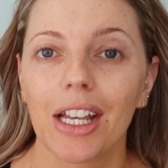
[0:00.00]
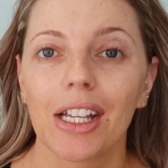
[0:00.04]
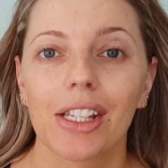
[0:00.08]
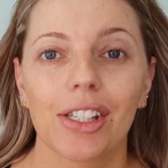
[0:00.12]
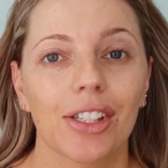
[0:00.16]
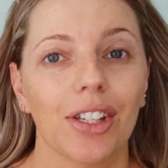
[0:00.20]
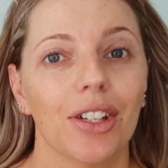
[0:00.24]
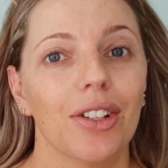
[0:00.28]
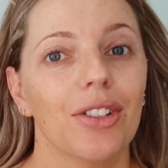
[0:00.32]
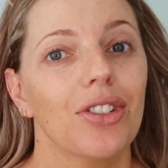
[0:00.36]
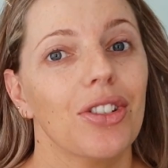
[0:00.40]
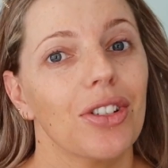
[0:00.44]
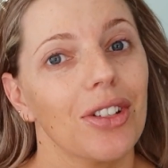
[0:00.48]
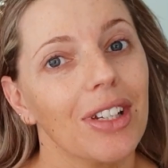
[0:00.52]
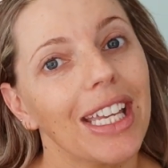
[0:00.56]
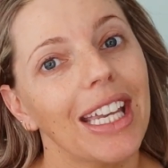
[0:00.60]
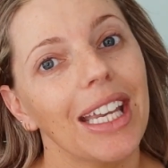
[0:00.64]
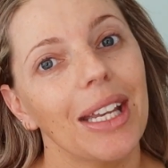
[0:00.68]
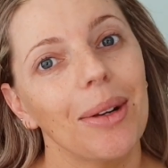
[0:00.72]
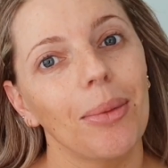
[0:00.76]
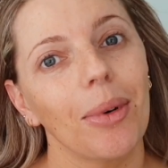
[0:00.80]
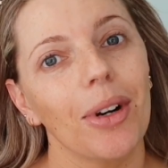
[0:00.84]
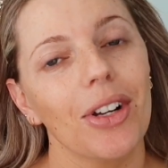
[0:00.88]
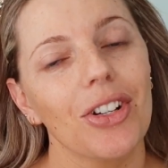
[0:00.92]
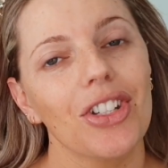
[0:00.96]
So do
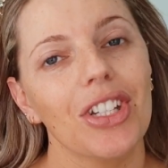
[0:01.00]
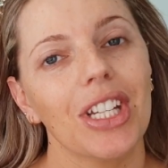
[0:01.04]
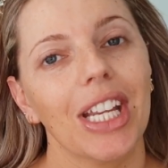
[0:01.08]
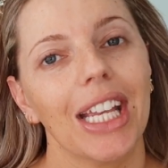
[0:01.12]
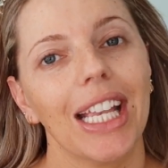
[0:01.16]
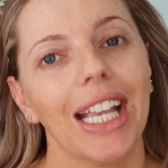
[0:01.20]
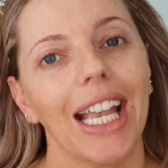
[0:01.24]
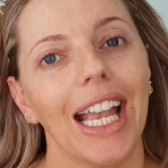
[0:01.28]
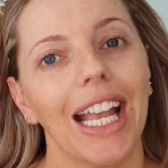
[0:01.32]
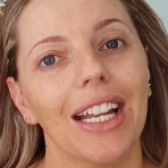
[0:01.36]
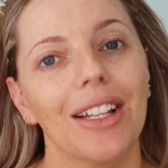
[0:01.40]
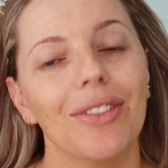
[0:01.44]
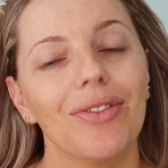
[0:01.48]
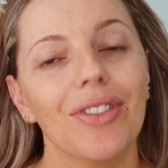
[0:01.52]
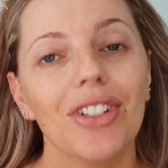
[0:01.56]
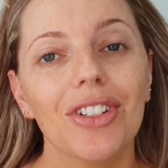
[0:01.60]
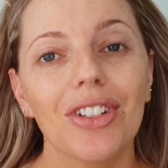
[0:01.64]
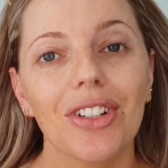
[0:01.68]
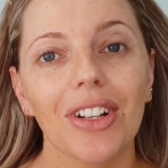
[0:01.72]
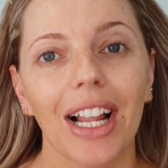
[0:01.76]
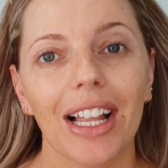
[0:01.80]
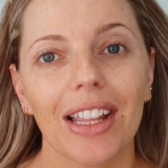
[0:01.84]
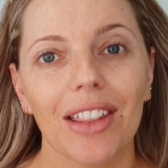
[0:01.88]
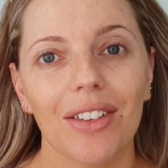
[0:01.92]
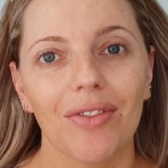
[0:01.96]
keep watching, and if you
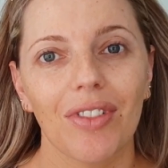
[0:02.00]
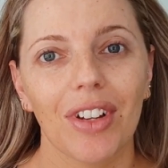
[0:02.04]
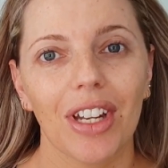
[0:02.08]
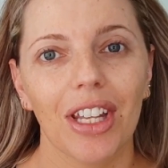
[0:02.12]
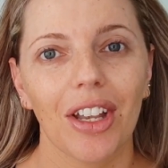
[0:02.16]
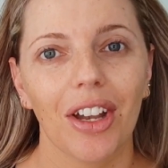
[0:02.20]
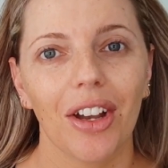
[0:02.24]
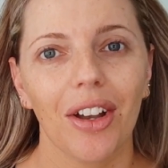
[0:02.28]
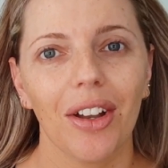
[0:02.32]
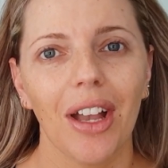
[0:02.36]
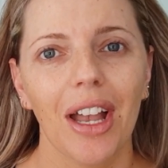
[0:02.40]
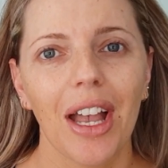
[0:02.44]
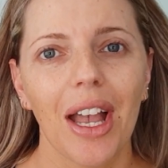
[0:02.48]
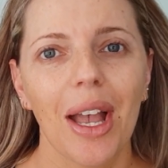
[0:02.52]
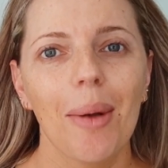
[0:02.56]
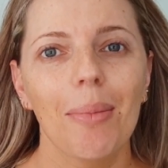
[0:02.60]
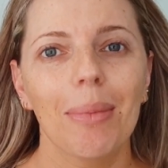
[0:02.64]
do like the video,